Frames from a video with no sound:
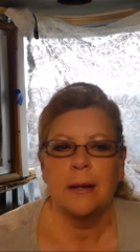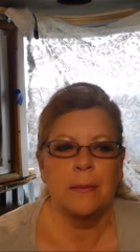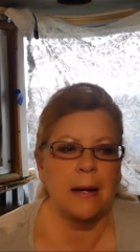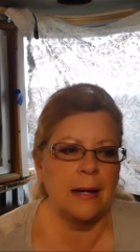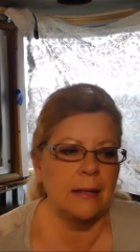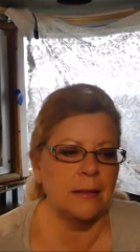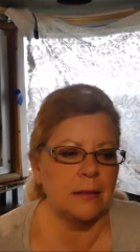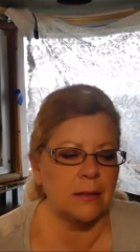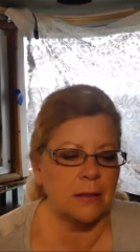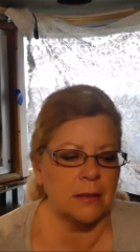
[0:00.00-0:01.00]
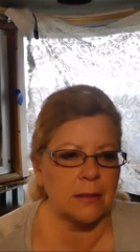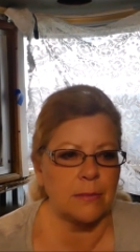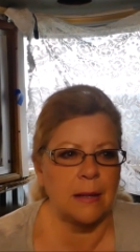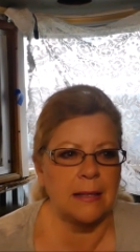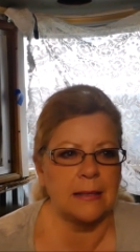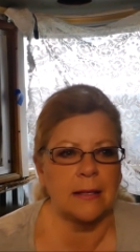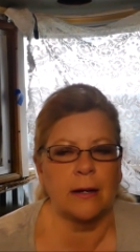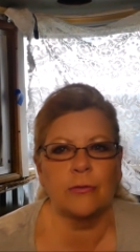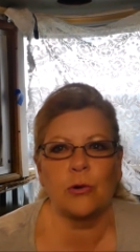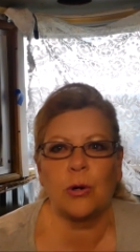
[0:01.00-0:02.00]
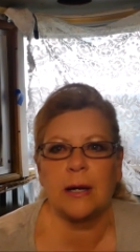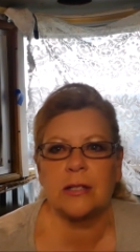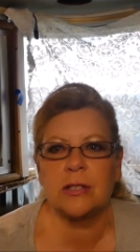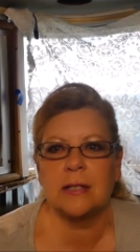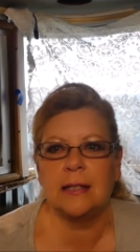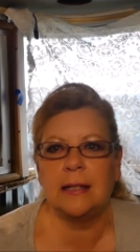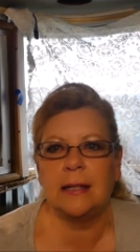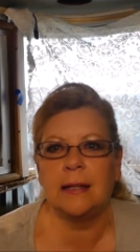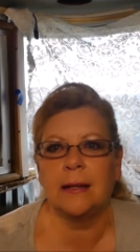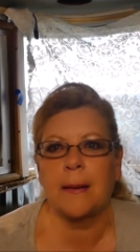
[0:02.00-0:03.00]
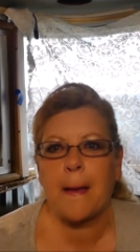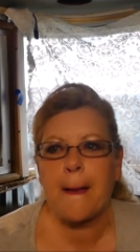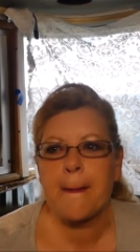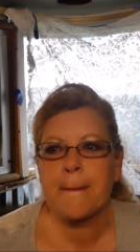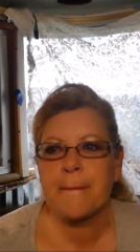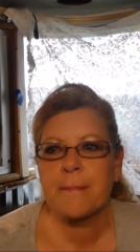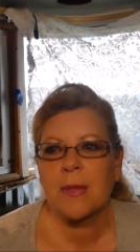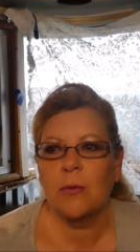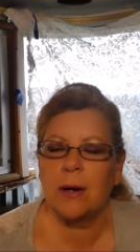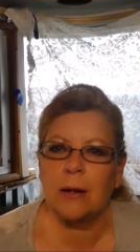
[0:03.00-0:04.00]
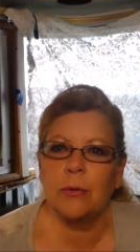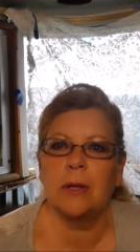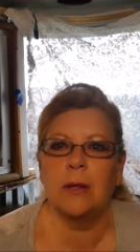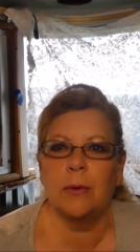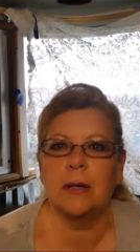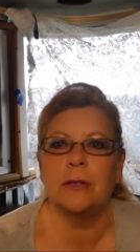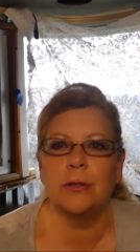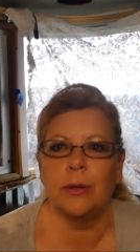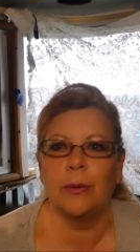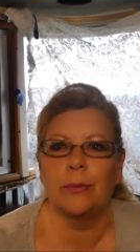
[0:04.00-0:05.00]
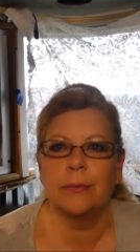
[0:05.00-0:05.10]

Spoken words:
Mine is just myself questioning what I really want to do.